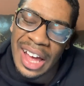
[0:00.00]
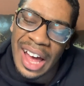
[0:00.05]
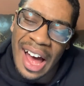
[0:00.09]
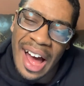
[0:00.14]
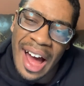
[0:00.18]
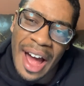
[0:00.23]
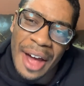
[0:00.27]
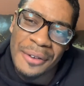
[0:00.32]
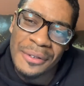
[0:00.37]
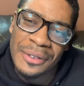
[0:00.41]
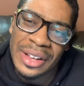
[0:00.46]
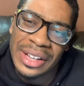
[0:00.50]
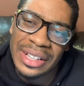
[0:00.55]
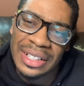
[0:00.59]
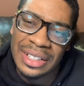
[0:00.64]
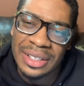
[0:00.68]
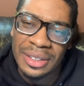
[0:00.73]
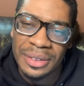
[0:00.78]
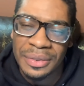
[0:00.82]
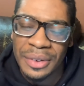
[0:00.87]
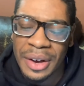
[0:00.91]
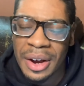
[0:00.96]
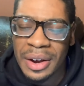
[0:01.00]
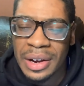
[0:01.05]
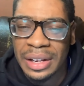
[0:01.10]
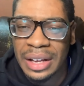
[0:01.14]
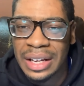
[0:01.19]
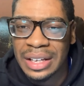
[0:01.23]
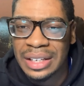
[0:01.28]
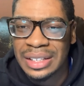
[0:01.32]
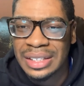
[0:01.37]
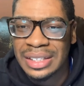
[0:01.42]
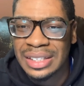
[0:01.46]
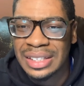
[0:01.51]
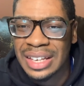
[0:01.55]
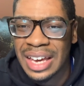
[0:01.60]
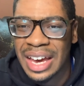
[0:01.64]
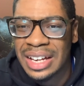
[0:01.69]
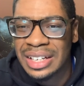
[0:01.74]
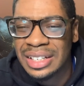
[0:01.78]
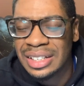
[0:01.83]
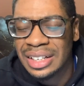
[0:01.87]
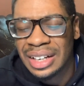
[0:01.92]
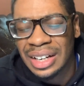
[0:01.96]
I feel like this is very, like,
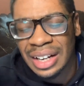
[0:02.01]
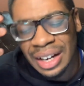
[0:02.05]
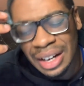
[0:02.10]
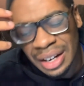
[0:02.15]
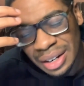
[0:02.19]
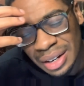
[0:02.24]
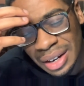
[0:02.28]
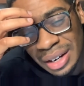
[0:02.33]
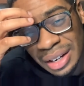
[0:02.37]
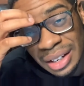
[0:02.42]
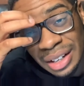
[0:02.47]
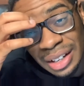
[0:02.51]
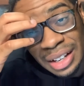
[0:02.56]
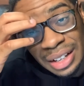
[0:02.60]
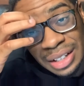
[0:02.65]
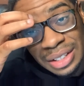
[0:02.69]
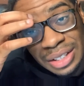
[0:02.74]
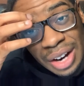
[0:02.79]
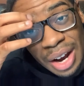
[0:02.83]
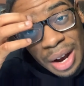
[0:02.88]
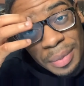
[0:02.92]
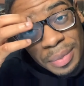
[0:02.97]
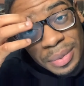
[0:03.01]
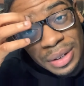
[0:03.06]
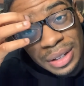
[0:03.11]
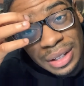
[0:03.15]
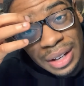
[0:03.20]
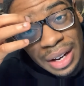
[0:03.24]
sketch, uh, uh, like, choppy.